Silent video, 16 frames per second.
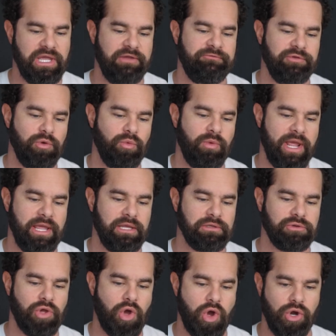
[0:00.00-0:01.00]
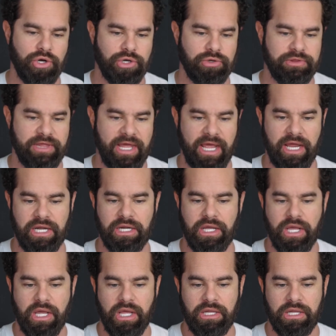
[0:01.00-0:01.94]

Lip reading: If you wait longer than,